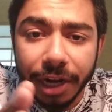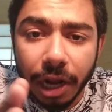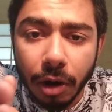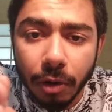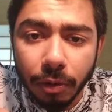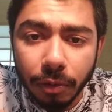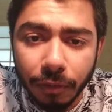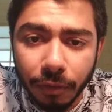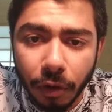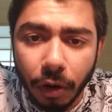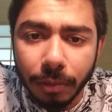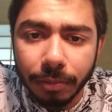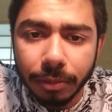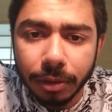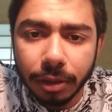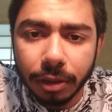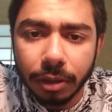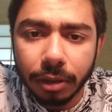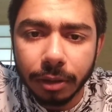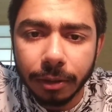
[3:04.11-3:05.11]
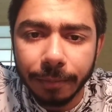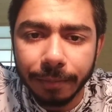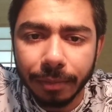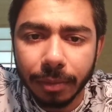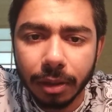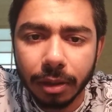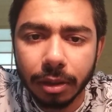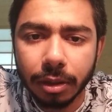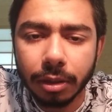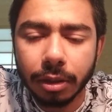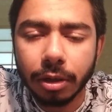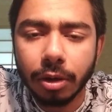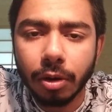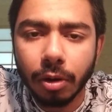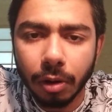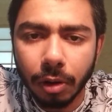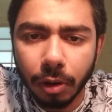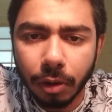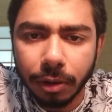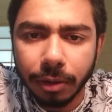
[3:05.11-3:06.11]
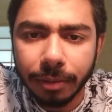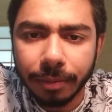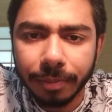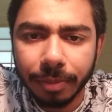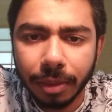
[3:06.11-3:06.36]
out from the uh, colon